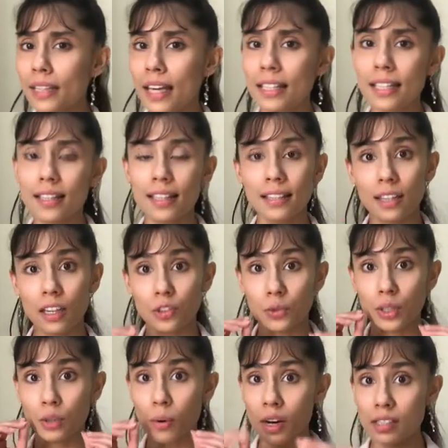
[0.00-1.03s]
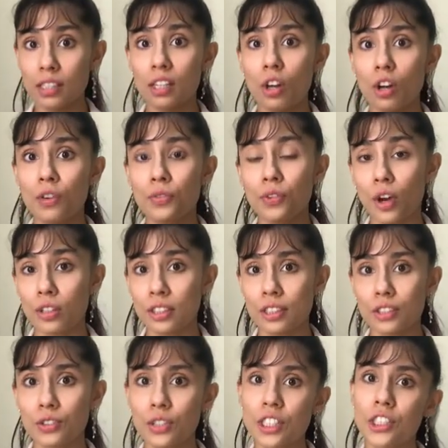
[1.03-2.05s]
anything that requires a lot of
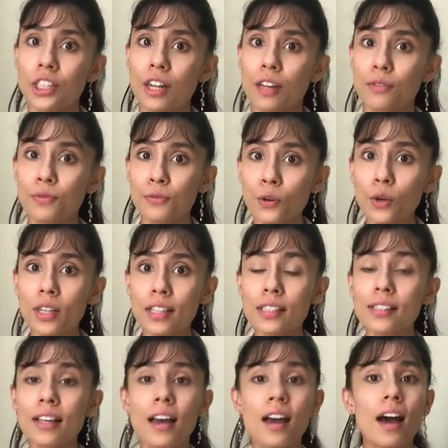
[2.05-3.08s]
concentration and focus.